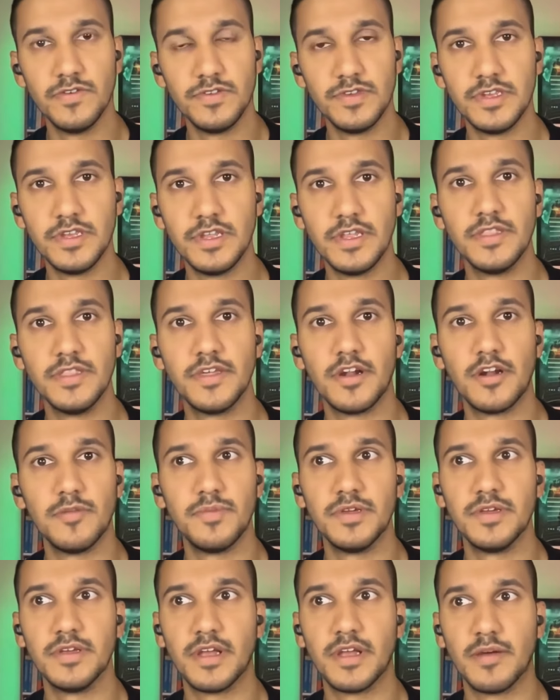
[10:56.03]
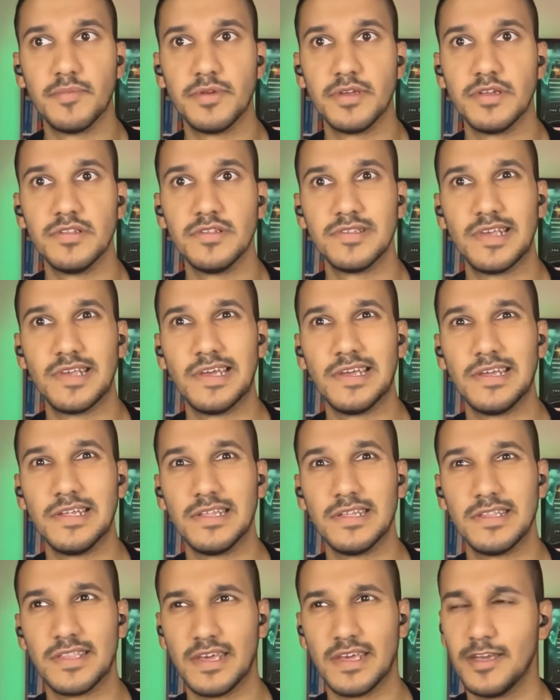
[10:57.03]
in therapy coming and saying
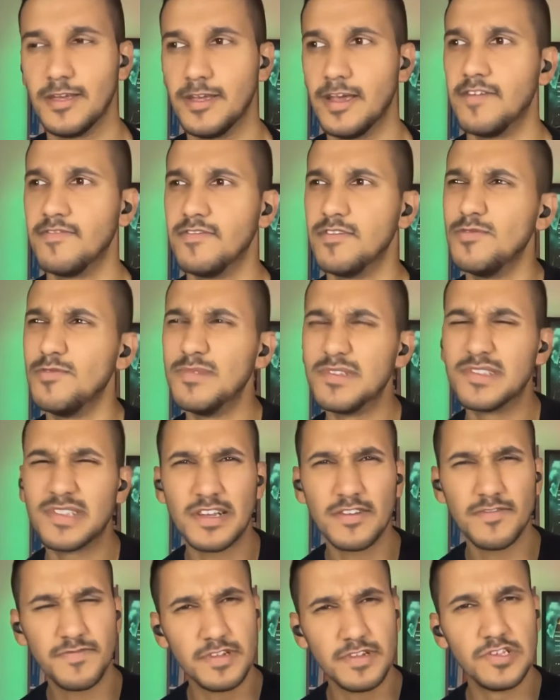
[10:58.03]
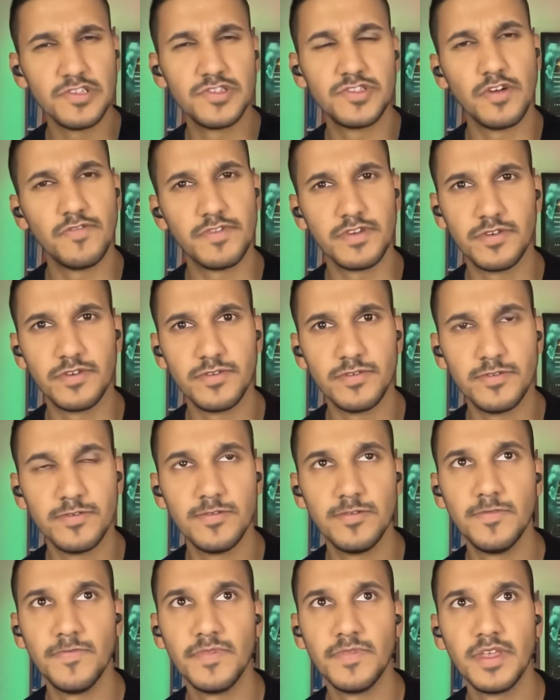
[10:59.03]
that they have almost like a
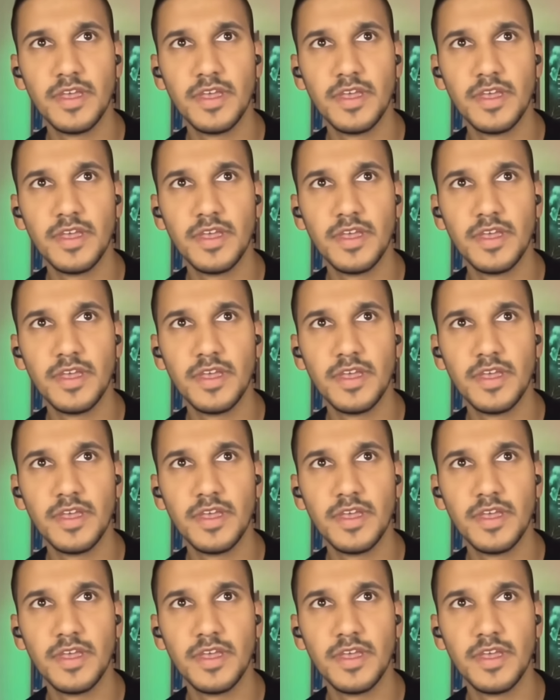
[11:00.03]
philosophical